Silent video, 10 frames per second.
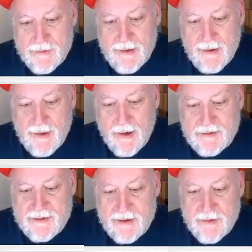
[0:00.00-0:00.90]
Looking at
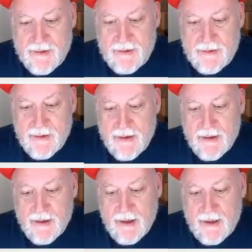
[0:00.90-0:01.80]
our centering,
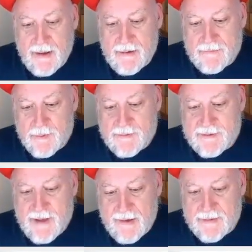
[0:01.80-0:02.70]
from
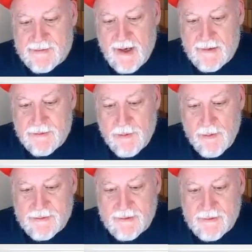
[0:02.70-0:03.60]
side to side, it's
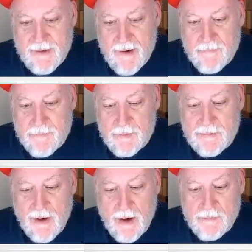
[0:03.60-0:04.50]
towards the left.
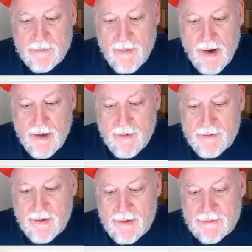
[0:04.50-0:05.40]
From top to bottom,
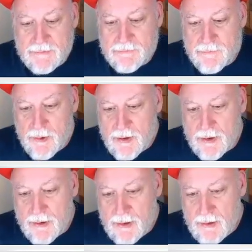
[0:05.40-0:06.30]
I think it's
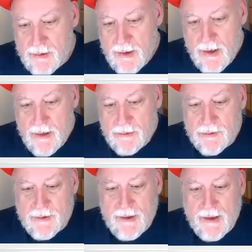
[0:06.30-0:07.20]
pretty good.
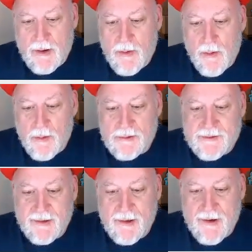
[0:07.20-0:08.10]
Looking at our
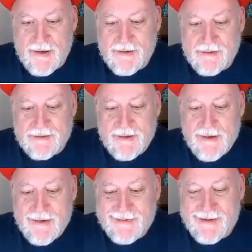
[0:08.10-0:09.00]
corners and our edges,
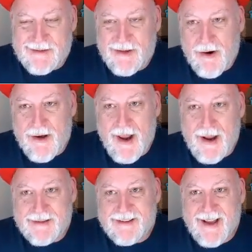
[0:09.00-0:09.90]
this card
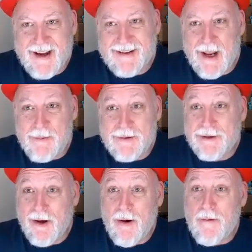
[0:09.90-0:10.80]
has slight
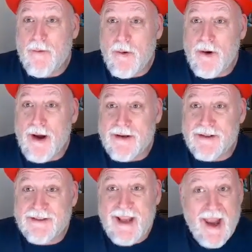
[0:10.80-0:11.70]
damage to all four
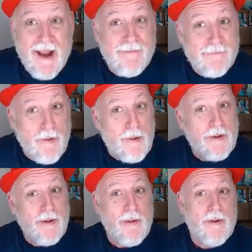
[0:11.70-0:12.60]
edges and
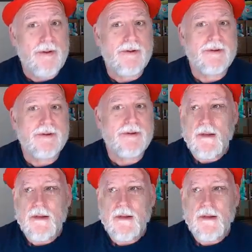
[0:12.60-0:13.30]
four corners.